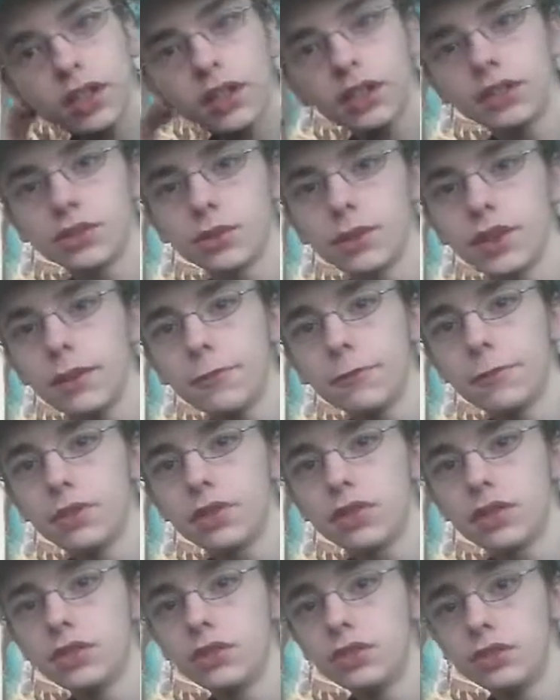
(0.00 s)
So without
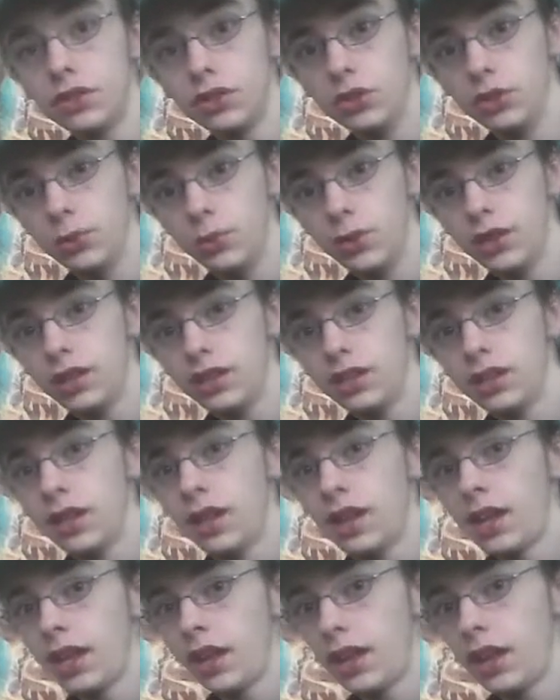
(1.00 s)
further ado,
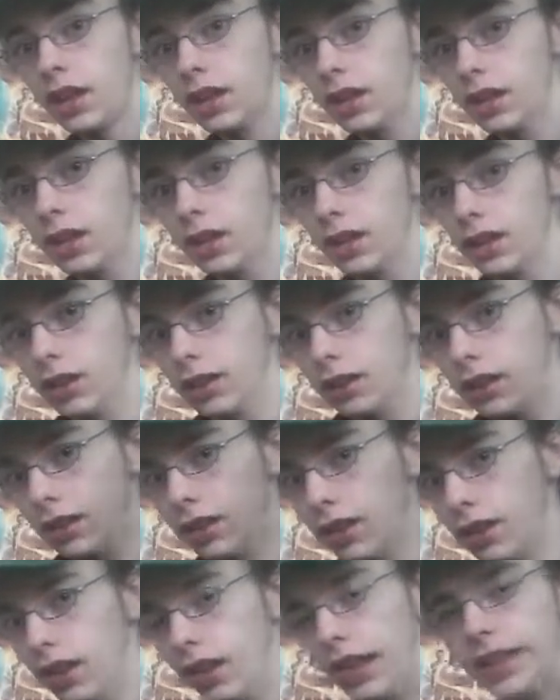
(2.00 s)

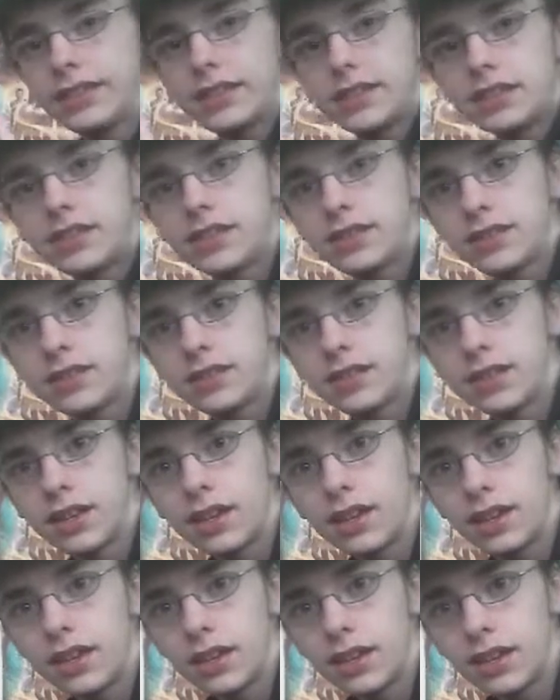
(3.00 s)
let's
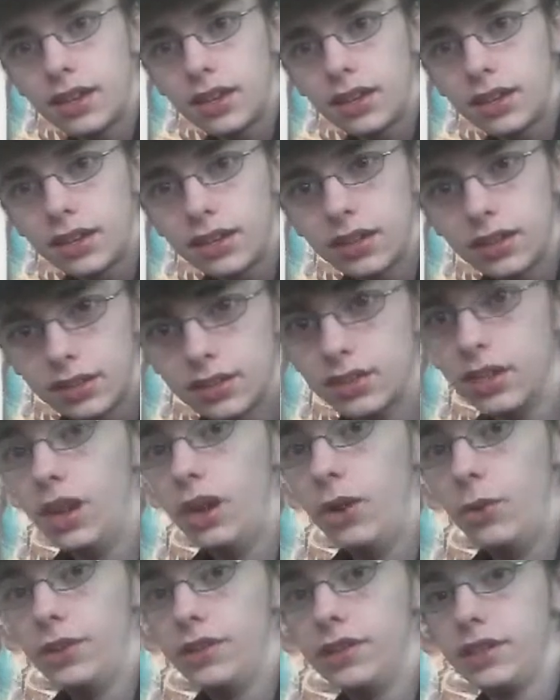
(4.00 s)

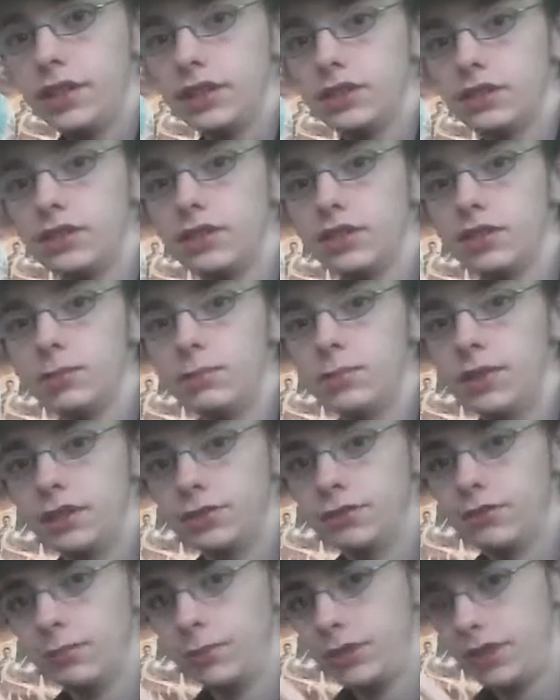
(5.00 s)
go. And yes, this is big
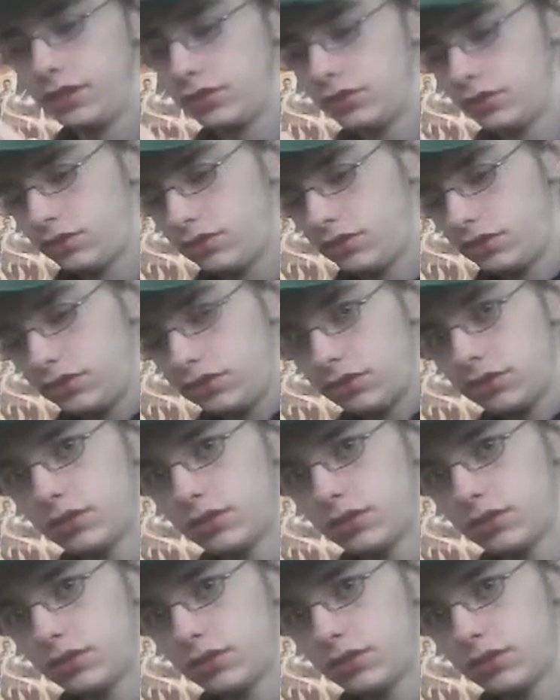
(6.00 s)
for me. I should just...